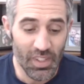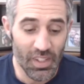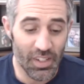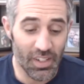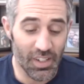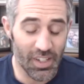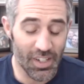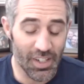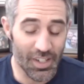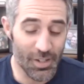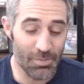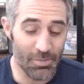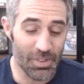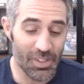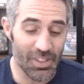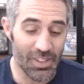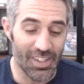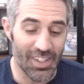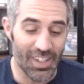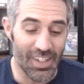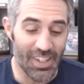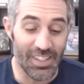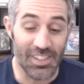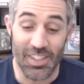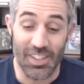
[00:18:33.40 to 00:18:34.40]
Um,
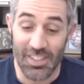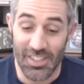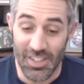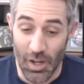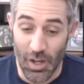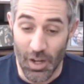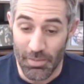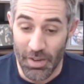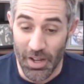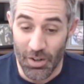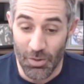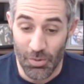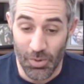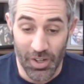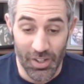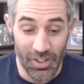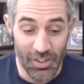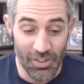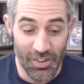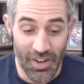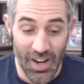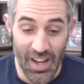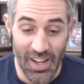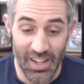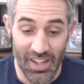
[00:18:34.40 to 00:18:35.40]
it does not matter where
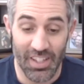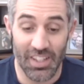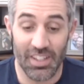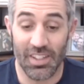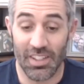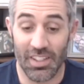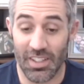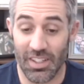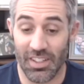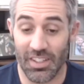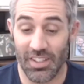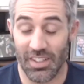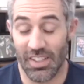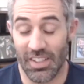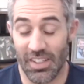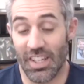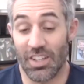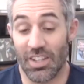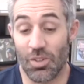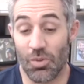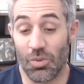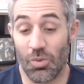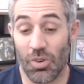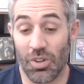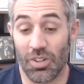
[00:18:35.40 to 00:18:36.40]
you're at in the in
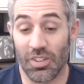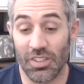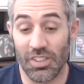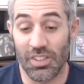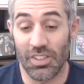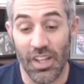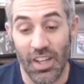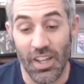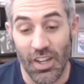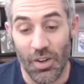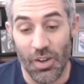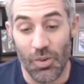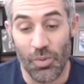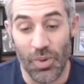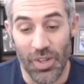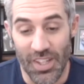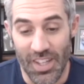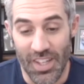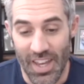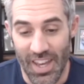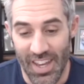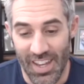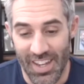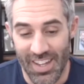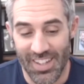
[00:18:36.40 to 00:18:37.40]
the world, we
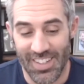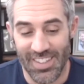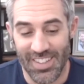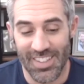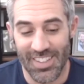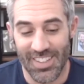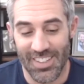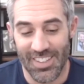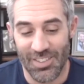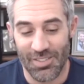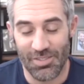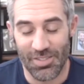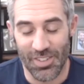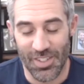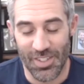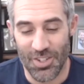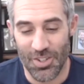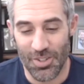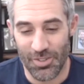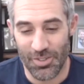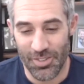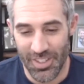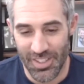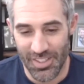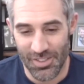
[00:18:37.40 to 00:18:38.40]
can fit
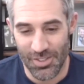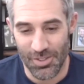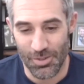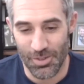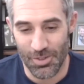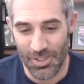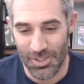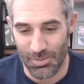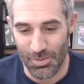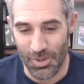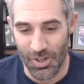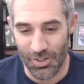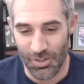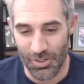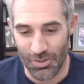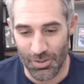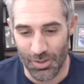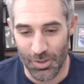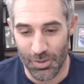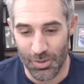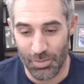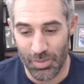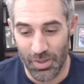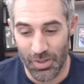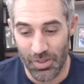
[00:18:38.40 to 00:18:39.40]
you into a small
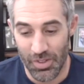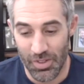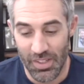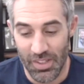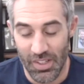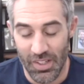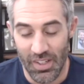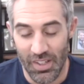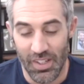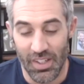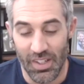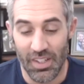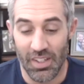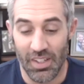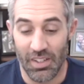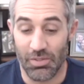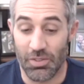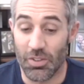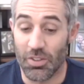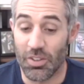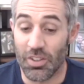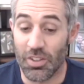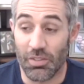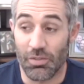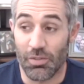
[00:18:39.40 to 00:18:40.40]
group. If you're
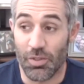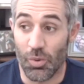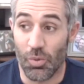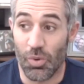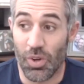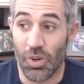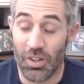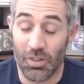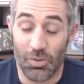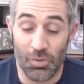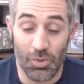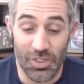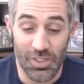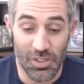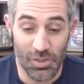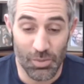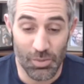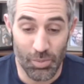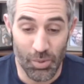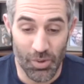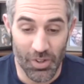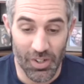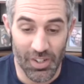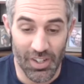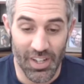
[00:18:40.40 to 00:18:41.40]
looking for one-on-one
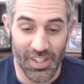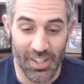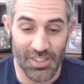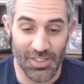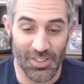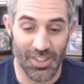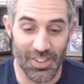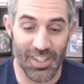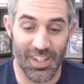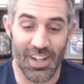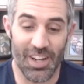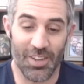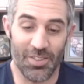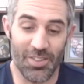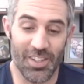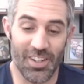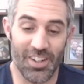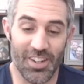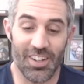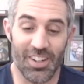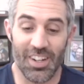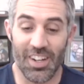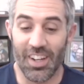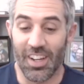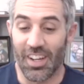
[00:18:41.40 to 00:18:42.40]
support as you get out
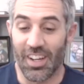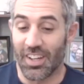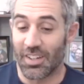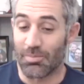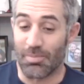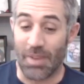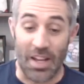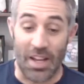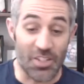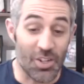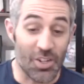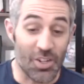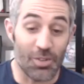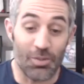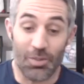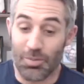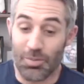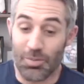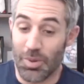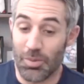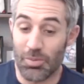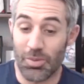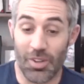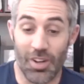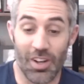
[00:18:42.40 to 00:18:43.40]
there, matching with
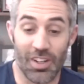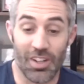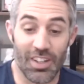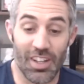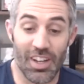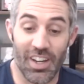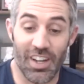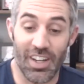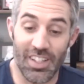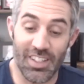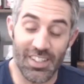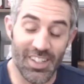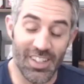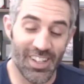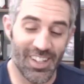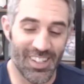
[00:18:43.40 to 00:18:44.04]
people online,